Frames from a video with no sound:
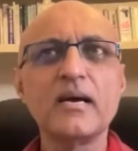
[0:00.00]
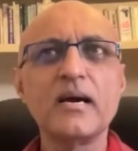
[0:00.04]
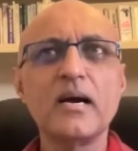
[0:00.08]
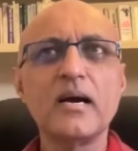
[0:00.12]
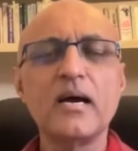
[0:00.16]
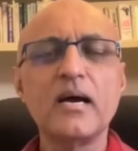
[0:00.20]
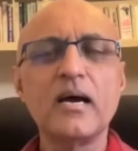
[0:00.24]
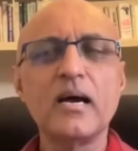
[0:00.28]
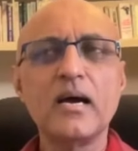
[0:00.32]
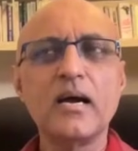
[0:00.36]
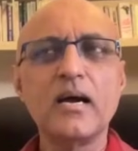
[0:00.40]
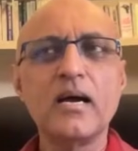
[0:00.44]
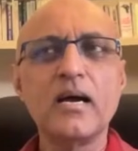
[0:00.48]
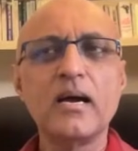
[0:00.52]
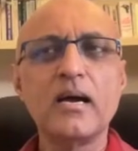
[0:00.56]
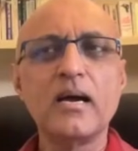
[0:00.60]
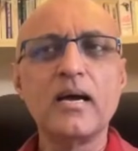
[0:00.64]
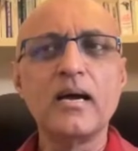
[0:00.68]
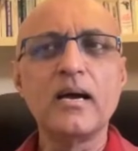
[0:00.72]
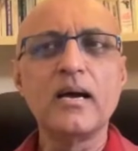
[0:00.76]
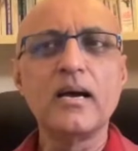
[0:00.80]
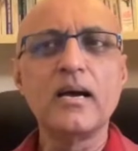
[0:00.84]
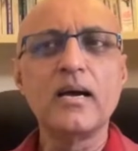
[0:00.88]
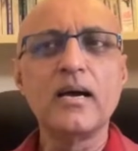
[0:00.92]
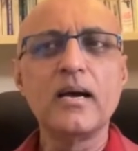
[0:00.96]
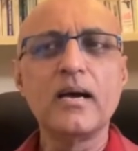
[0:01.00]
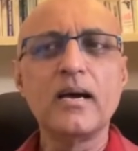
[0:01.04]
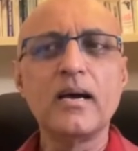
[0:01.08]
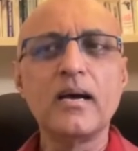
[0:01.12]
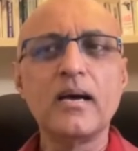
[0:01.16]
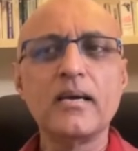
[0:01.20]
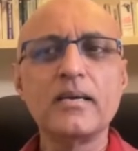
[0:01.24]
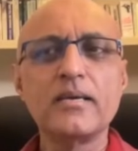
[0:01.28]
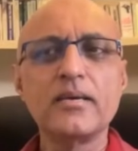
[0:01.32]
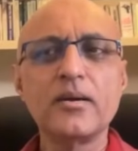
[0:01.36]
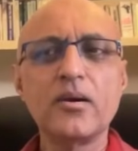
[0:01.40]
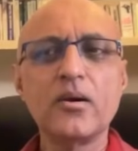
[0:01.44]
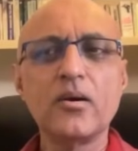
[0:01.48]

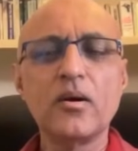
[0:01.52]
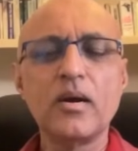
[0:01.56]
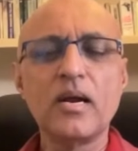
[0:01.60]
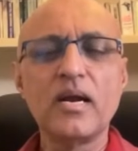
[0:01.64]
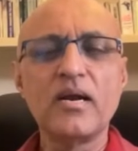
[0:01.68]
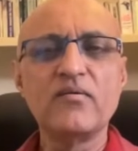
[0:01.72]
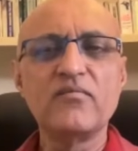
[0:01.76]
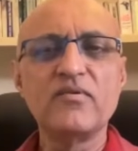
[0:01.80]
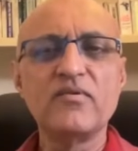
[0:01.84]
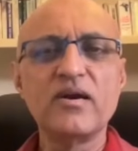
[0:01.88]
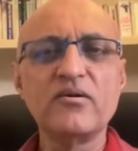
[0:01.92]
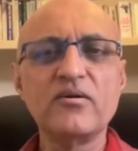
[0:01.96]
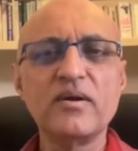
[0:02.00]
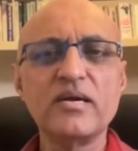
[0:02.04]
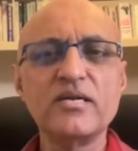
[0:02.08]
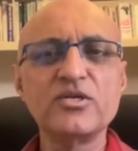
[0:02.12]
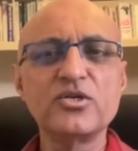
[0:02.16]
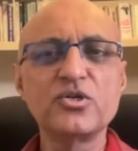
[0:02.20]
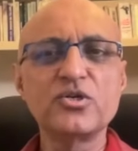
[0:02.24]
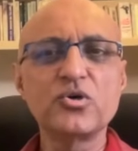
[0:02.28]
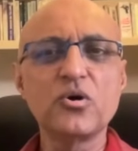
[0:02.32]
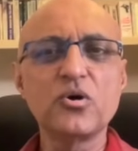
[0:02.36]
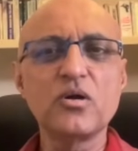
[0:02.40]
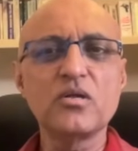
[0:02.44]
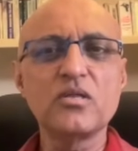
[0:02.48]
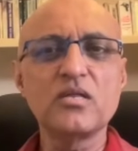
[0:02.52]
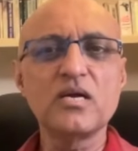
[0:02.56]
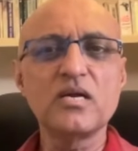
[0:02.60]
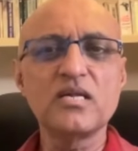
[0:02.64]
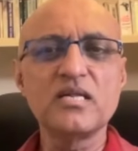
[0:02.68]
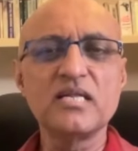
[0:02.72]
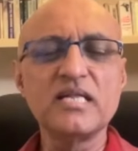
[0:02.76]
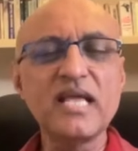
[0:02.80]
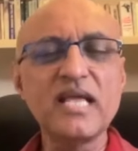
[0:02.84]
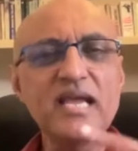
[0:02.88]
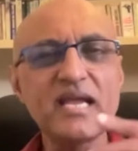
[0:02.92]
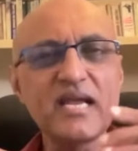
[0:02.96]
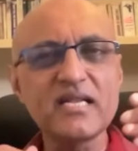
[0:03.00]
And we have to ensure
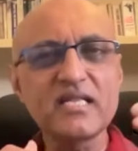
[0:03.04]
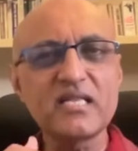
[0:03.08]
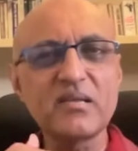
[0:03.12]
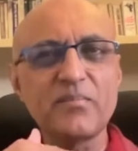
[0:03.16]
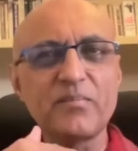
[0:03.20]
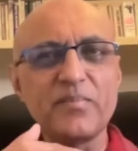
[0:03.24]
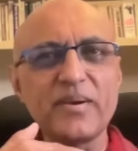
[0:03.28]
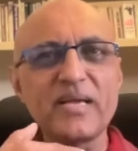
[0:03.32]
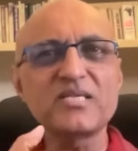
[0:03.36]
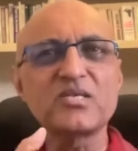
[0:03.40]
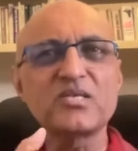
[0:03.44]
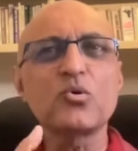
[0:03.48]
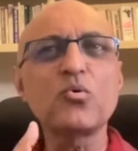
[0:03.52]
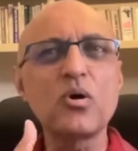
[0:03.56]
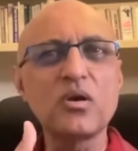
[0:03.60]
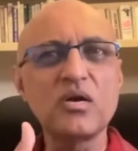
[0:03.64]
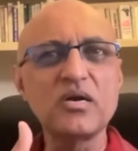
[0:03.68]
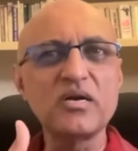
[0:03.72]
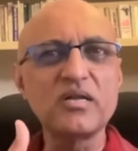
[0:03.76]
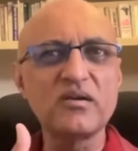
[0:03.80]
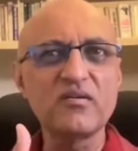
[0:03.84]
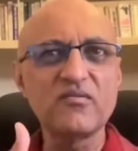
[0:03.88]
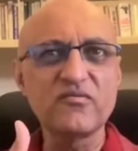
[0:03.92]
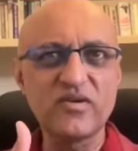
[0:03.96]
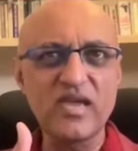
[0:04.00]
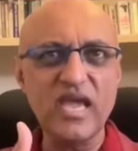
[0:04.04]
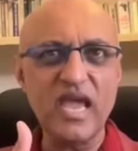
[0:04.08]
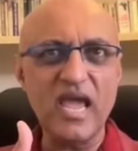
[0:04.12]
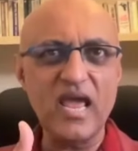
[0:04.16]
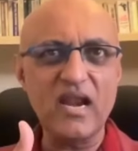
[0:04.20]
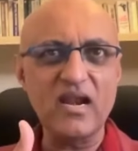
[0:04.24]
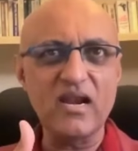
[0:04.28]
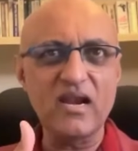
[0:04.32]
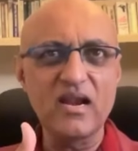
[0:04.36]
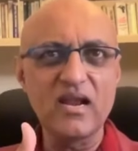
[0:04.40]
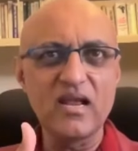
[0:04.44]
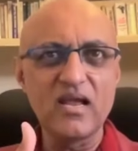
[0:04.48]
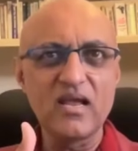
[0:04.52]
that they get the best quality of
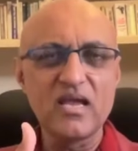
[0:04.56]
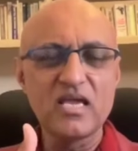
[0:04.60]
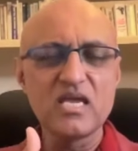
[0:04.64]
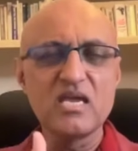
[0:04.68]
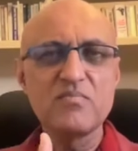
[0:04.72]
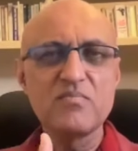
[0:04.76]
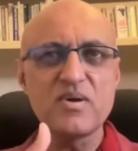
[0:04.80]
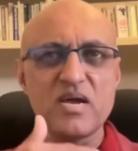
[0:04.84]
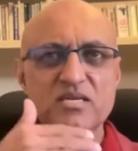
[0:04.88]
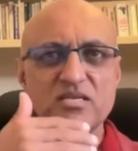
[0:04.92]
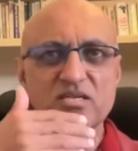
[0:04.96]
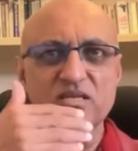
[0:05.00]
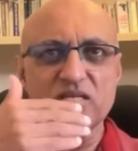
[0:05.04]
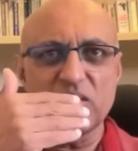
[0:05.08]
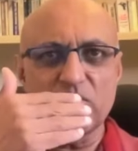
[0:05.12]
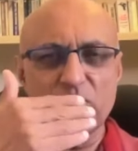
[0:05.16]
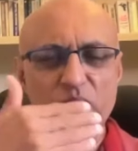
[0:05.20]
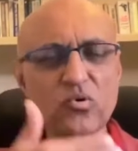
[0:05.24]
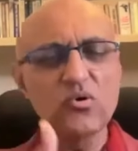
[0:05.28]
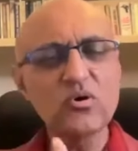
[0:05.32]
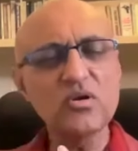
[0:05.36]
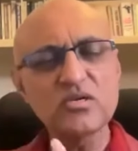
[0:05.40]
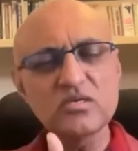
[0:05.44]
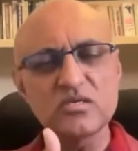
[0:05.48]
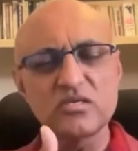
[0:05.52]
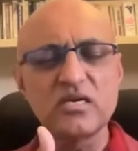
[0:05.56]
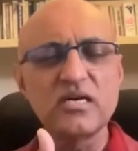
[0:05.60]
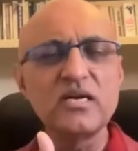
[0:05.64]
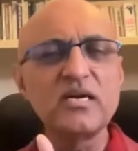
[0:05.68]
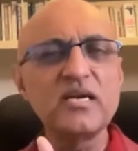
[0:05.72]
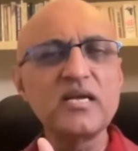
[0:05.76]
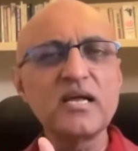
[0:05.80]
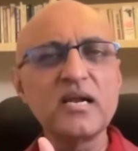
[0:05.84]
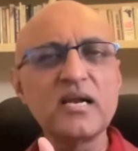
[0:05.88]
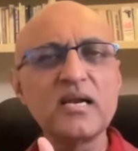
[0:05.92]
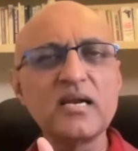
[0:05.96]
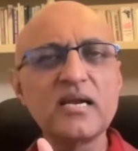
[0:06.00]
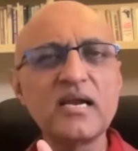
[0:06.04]
care. Imagine the poorest
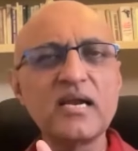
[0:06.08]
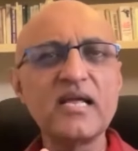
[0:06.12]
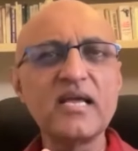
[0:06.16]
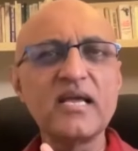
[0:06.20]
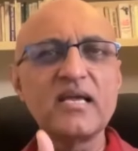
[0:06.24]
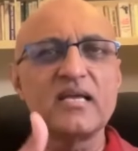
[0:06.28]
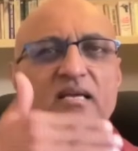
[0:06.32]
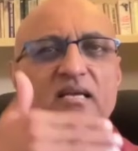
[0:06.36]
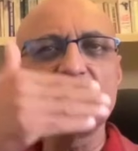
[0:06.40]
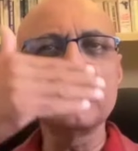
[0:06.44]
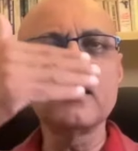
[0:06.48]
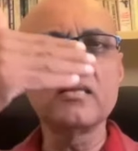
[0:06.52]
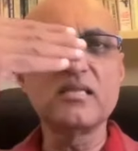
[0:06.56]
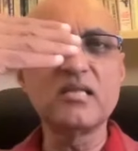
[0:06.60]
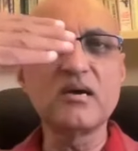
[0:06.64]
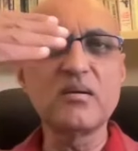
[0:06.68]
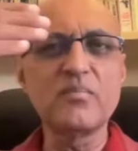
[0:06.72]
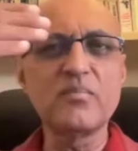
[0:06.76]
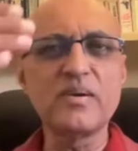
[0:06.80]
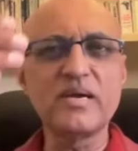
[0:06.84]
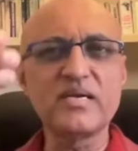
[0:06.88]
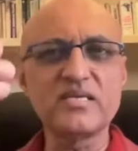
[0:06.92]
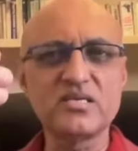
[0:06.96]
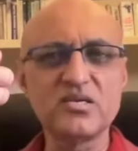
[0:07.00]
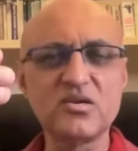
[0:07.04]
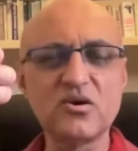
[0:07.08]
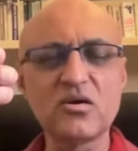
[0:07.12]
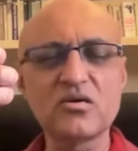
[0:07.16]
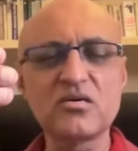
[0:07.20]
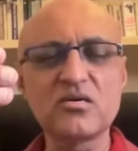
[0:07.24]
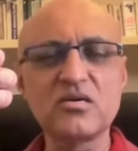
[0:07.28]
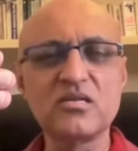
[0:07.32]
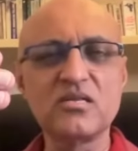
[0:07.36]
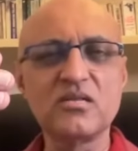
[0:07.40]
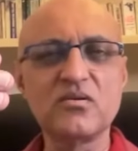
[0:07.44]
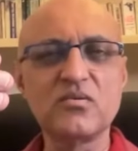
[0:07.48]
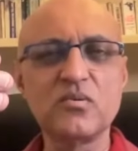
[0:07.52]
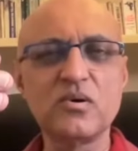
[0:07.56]
Indian getting the best
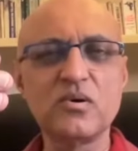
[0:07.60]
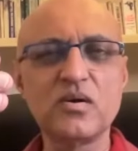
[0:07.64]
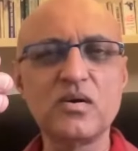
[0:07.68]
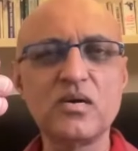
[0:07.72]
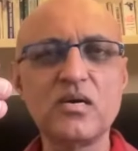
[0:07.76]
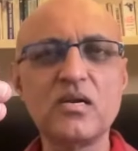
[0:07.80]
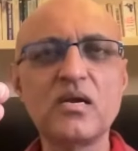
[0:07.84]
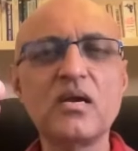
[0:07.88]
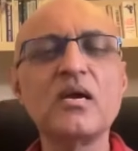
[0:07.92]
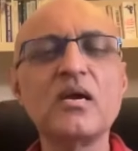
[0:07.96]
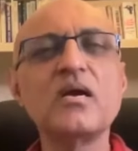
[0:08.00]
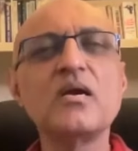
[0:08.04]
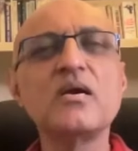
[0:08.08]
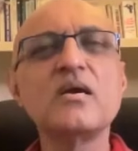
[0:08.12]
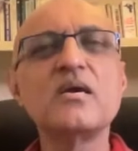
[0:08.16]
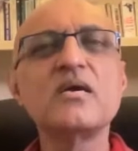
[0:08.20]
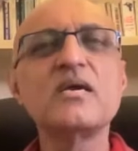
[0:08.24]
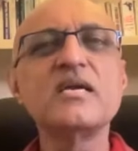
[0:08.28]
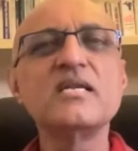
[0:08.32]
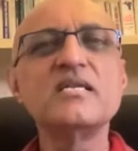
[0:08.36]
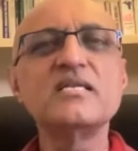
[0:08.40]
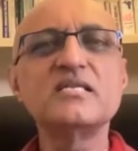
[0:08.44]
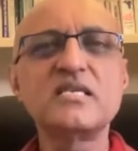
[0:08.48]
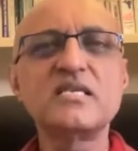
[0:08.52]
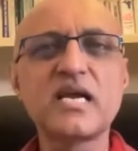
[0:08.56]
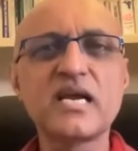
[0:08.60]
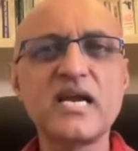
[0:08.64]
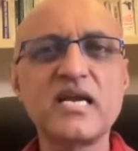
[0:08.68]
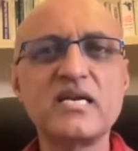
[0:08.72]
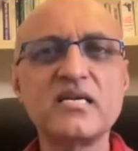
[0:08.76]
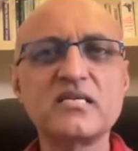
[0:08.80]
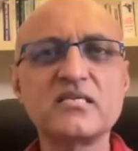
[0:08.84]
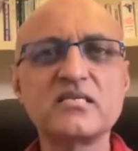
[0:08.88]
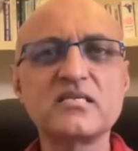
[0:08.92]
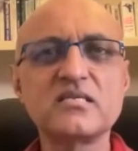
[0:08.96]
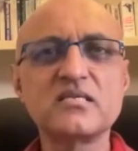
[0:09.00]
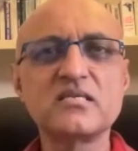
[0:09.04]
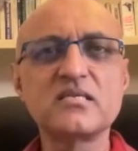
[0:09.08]
doctor in the world in
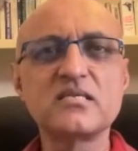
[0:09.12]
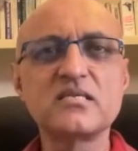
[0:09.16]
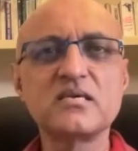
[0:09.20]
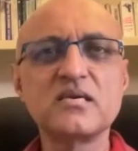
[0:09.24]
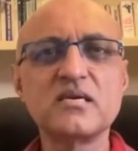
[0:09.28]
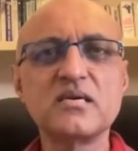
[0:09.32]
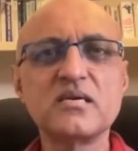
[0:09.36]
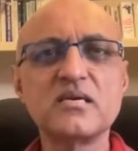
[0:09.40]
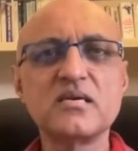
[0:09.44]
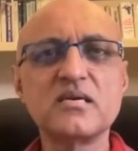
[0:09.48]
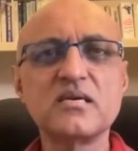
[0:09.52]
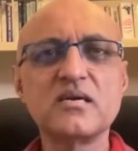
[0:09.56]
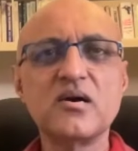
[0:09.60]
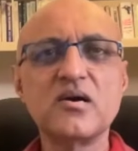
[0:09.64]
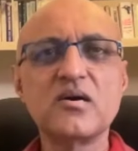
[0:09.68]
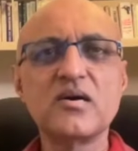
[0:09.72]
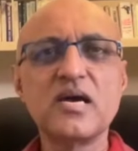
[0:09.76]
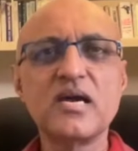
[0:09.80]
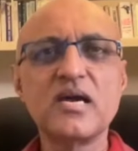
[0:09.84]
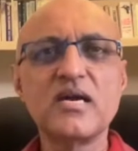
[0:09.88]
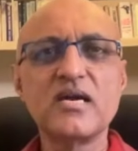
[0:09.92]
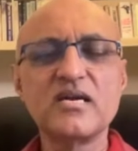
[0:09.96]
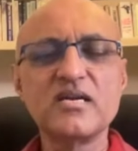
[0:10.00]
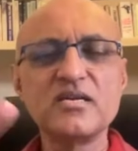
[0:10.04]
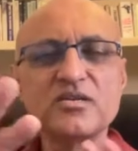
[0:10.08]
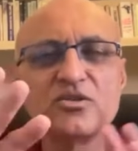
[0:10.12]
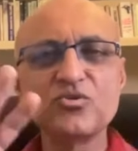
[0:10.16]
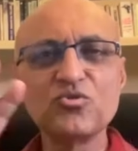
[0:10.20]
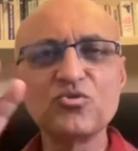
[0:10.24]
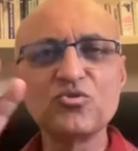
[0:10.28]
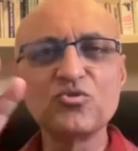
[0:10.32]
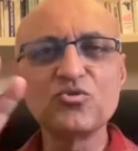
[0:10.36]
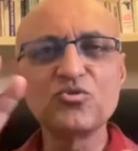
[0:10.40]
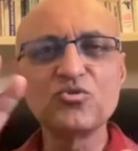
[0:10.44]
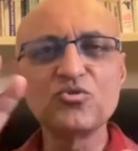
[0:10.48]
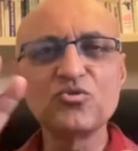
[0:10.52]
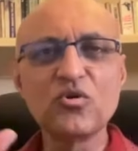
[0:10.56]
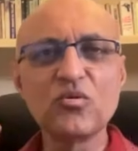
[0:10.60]
seconds. Okay, it's
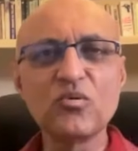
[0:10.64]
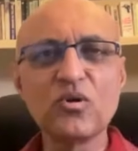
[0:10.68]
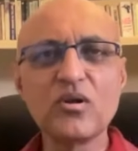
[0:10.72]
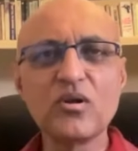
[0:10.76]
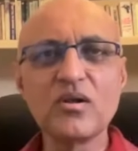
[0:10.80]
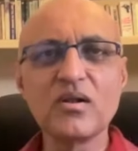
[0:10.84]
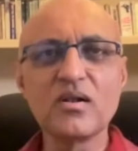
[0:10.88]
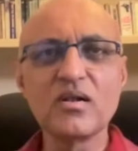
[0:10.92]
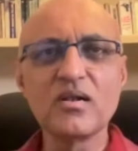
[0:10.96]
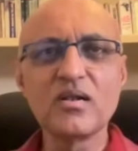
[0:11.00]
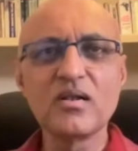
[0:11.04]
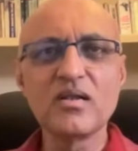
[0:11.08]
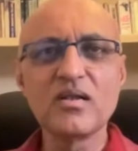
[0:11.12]
doable.